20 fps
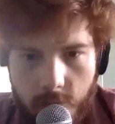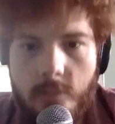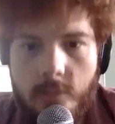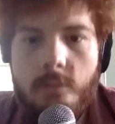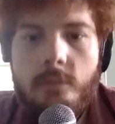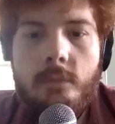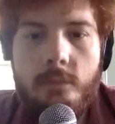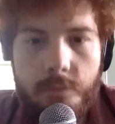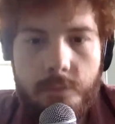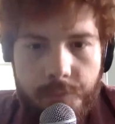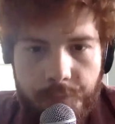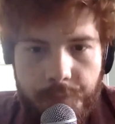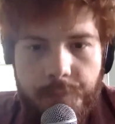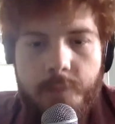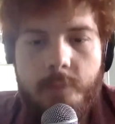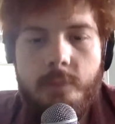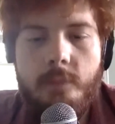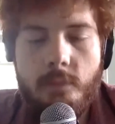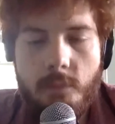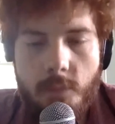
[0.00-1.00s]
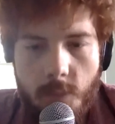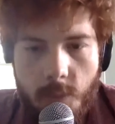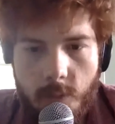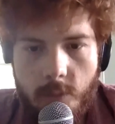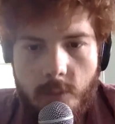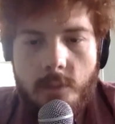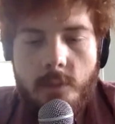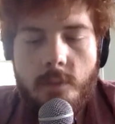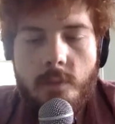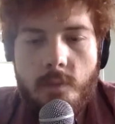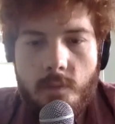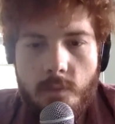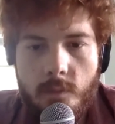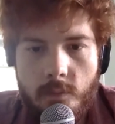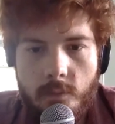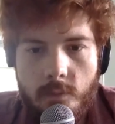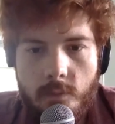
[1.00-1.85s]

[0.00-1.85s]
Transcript: You know, going out meeting people